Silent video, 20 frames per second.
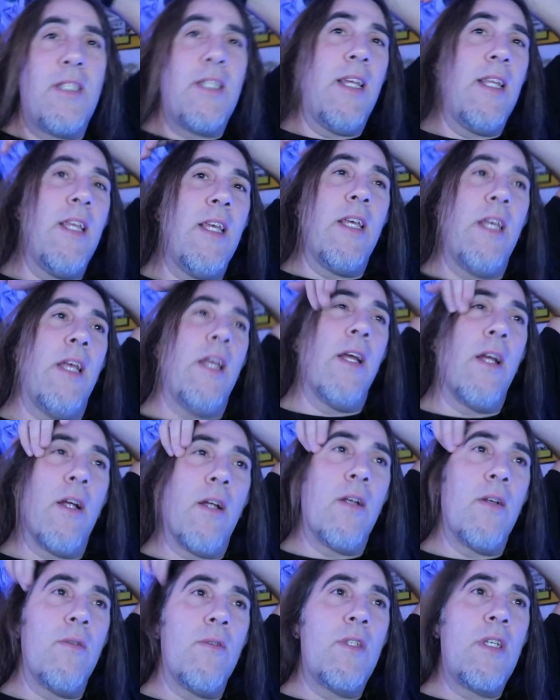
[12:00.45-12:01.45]
sitting
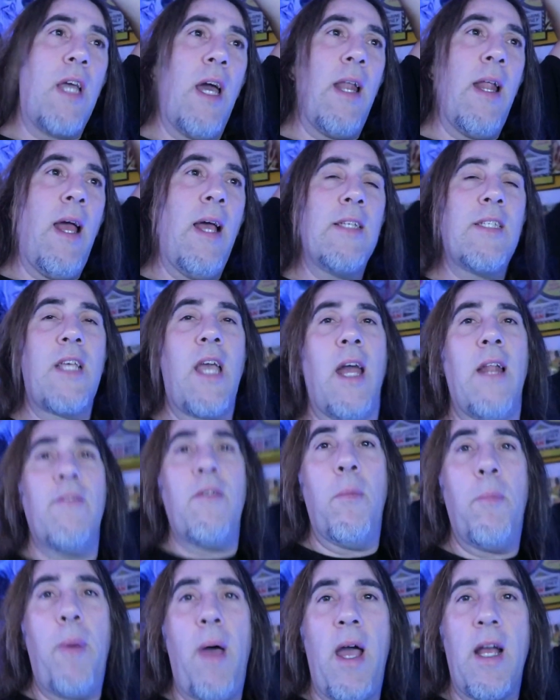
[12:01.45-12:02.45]
here it's kind of, as kind of
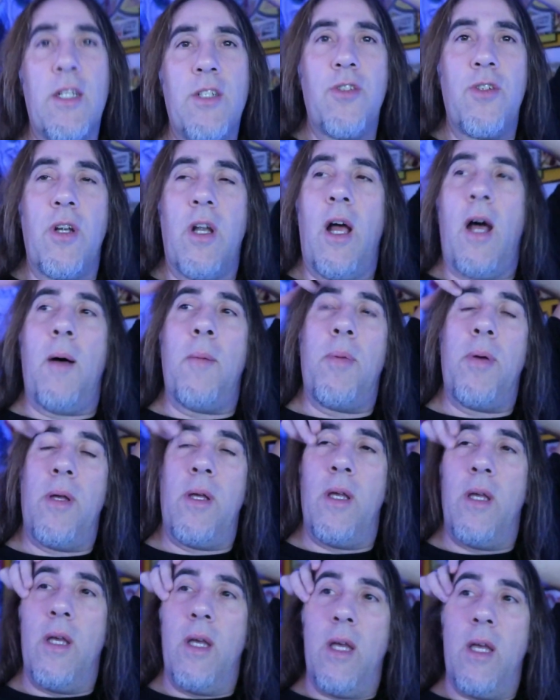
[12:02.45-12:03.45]
a backdrop
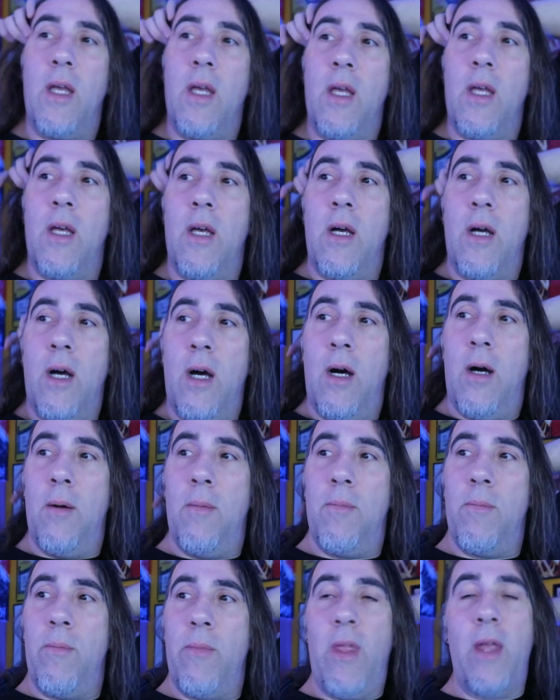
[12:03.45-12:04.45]

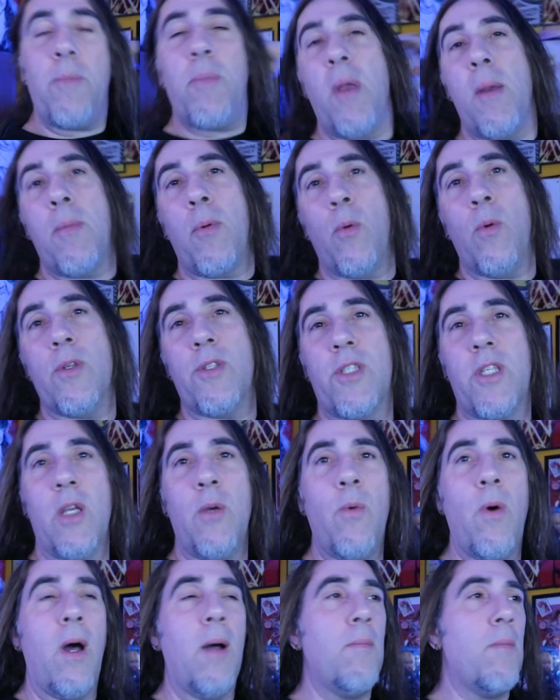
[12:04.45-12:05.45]
um, that people will
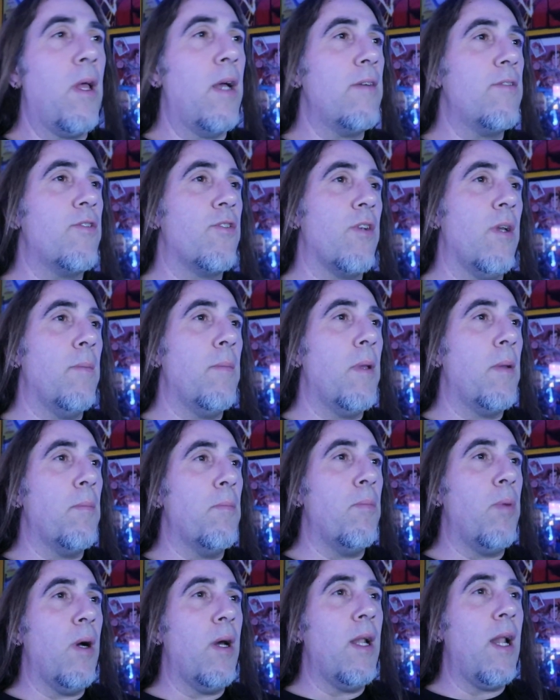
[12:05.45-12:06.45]
see while I'm live
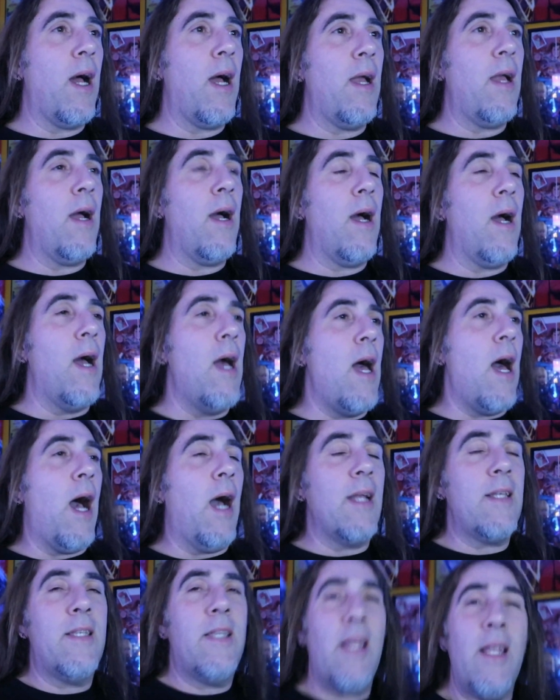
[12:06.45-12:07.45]
streaming. But I,
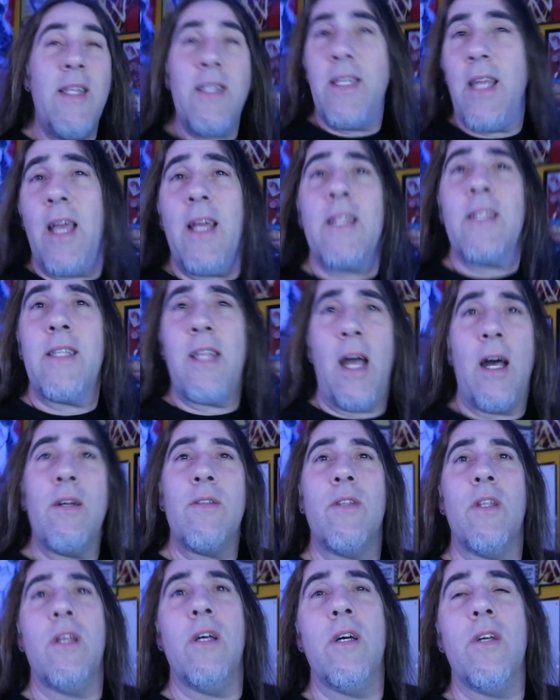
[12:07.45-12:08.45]
I didn't take
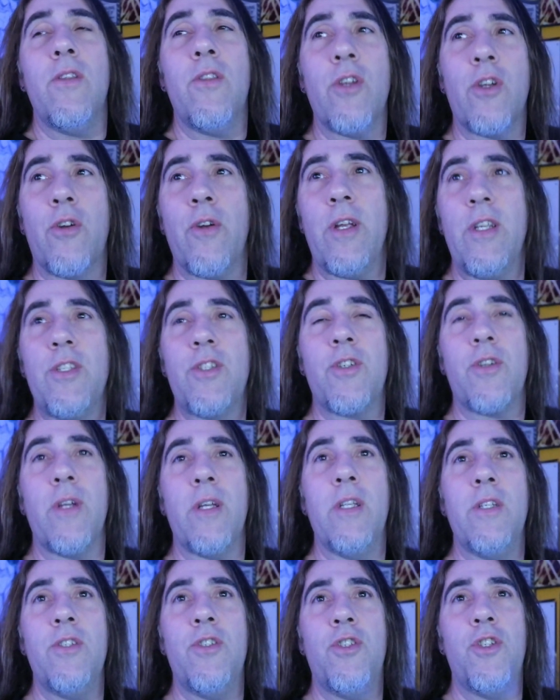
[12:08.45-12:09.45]
down the, the green
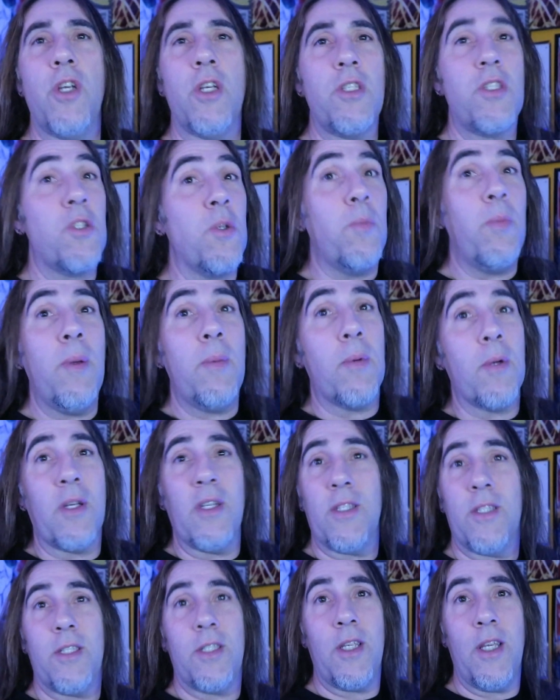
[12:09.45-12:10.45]
screen just so people
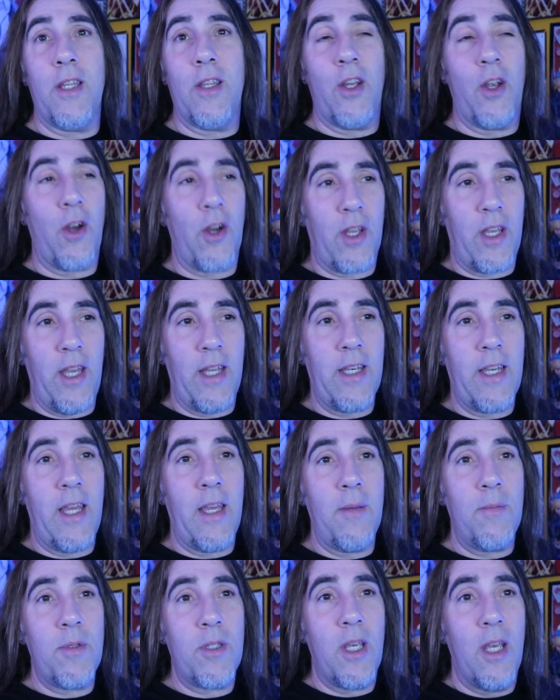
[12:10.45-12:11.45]
could see the arcade
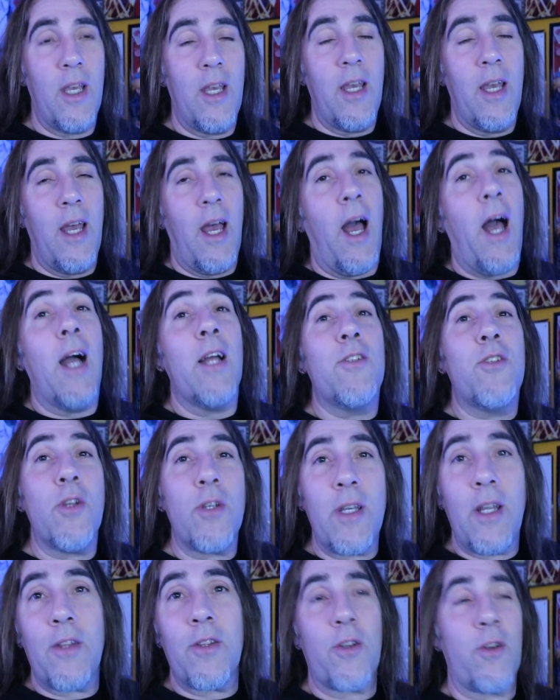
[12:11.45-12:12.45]
games. I
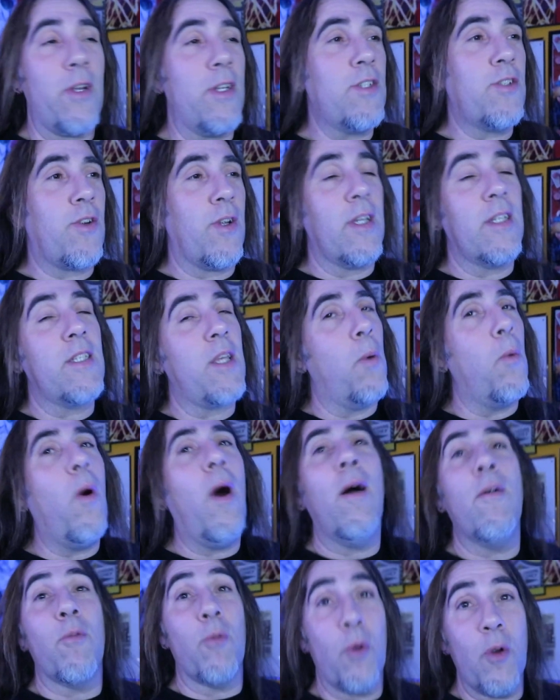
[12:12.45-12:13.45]
took down the green screen because I
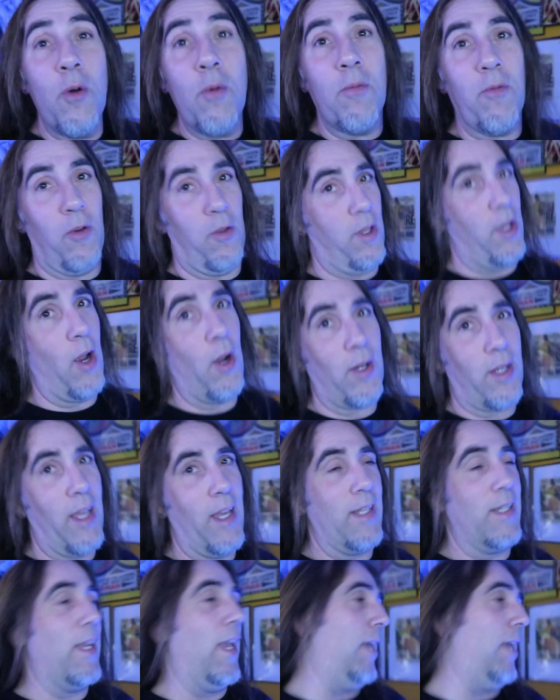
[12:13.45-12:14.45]
won't have room for the arcade